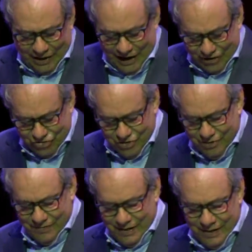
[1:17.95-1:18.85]
an issue.
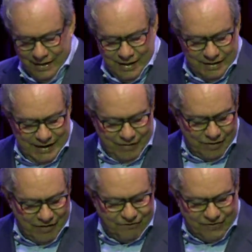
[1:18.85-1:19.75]
Never
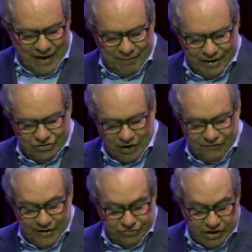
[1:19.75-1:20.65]
have I found myself
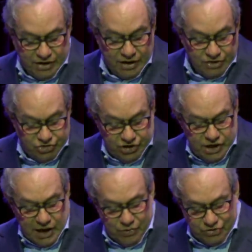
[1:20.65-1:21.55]
asking,
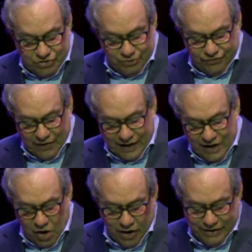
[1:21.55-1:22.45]
gee, I wish it was
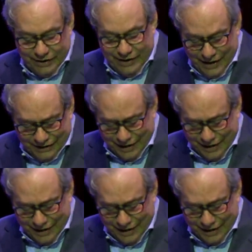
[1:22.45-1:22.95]
fucking harder to eat